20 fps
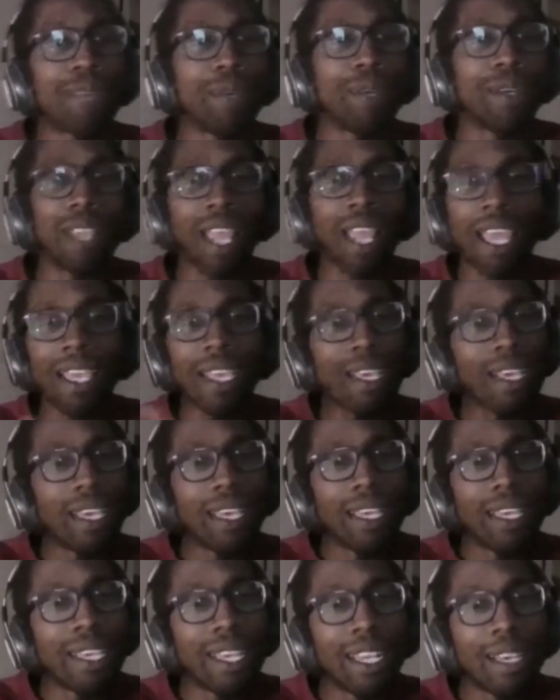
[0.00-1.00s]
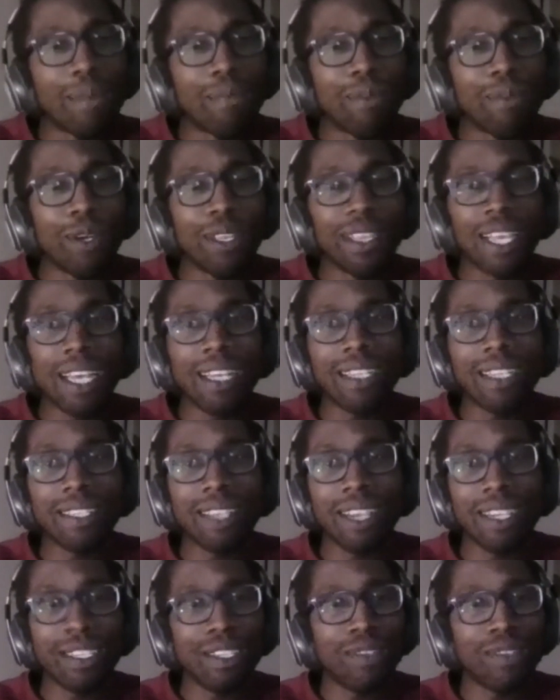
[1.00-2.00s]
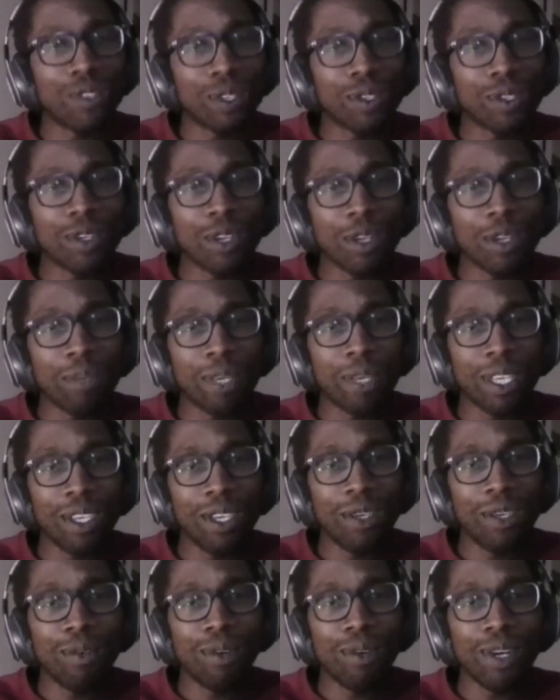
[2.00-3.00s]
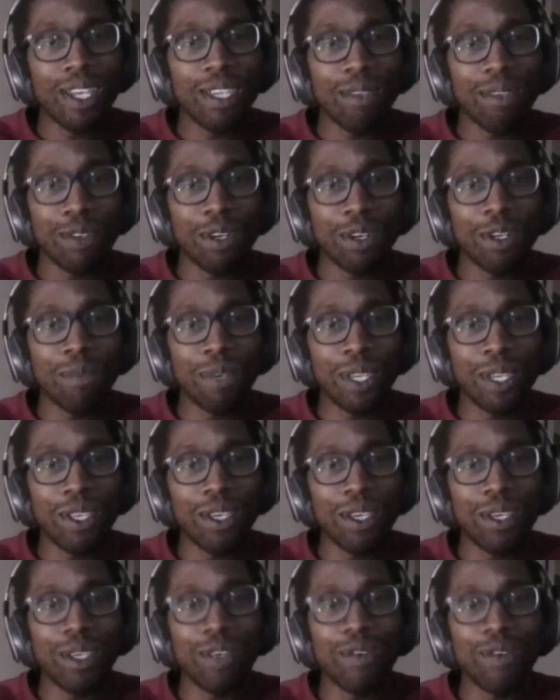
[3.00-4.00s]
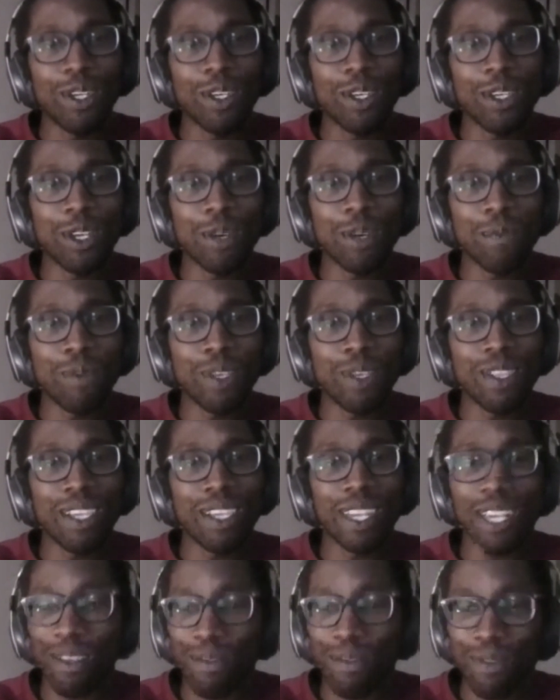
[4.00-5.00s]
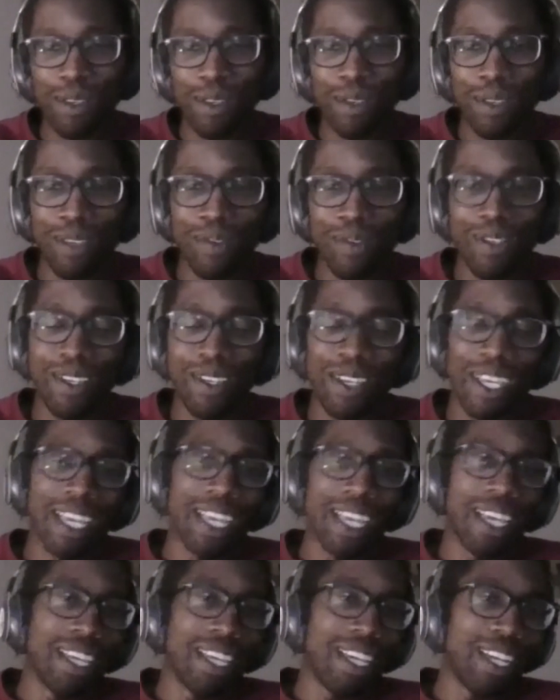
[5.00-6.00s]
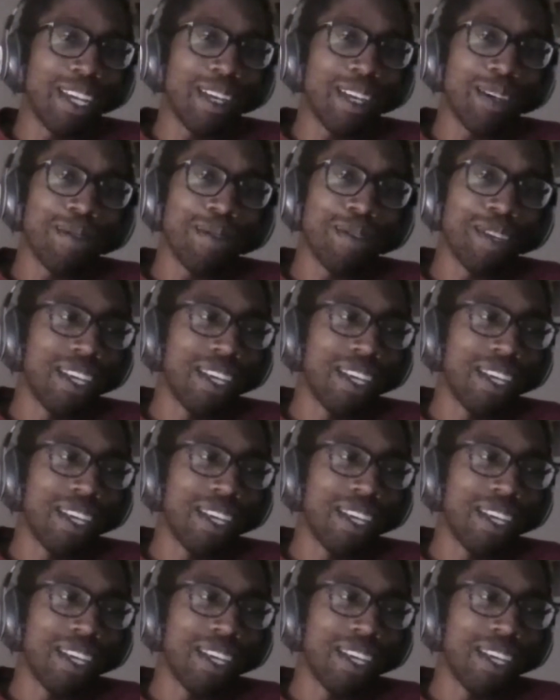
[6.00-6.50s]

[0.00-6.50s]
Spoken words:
But like, you know, putting that aside, you've just got to be you, right? You've got to be you. You've got to come with, you know, if you know,